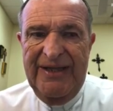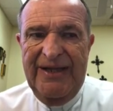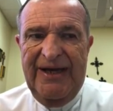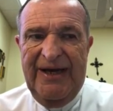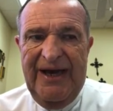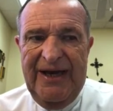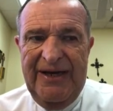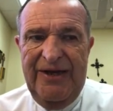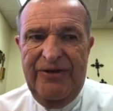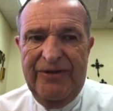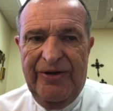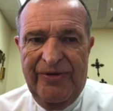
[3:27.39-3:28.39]
than
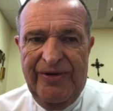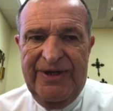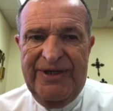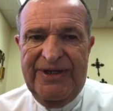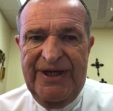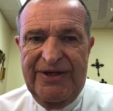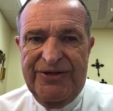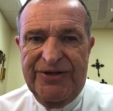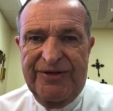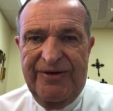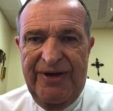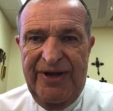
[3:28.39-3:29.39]
any learned
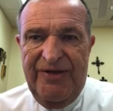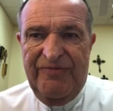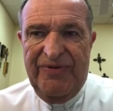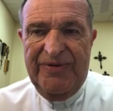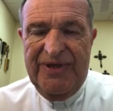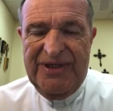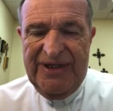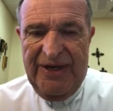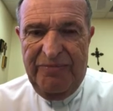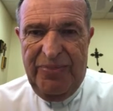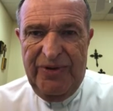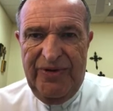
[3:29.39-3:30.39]
teacher from the
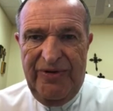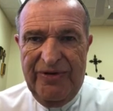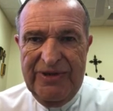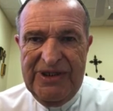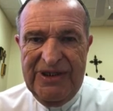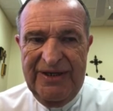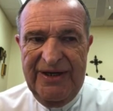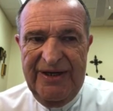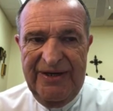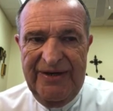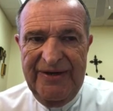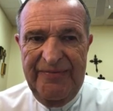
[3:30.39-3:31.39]
temple or
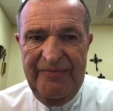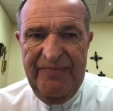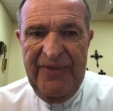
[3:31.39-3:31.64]
synagogue.